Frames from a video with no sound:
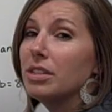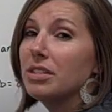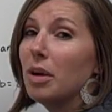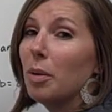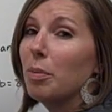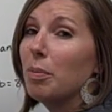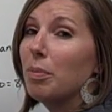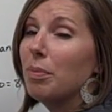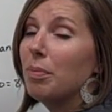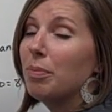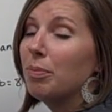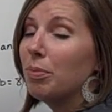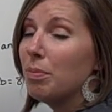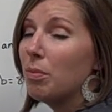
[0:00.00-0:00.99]
is our
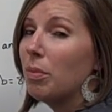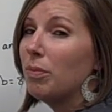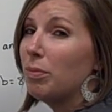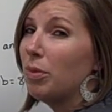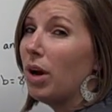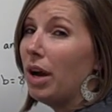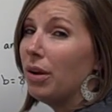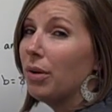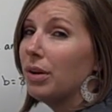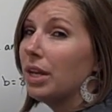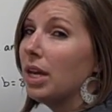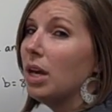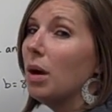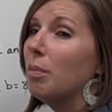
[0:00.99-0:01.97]

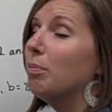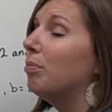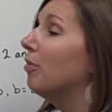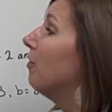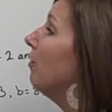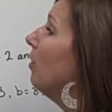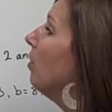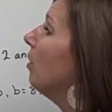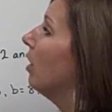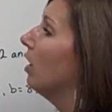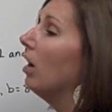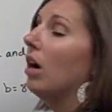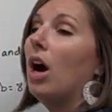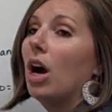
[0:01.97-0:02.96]
priority
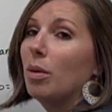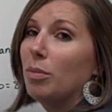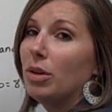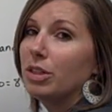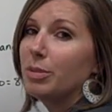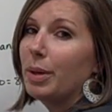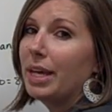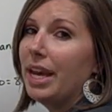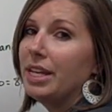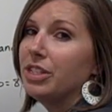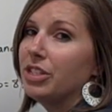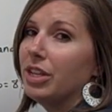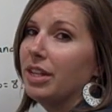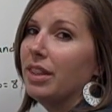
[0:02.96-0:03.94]
before our
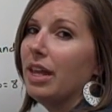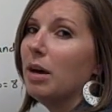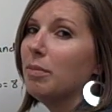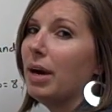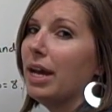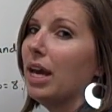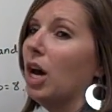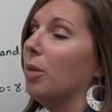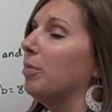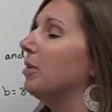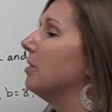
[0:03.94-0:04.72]
multiplication. That might help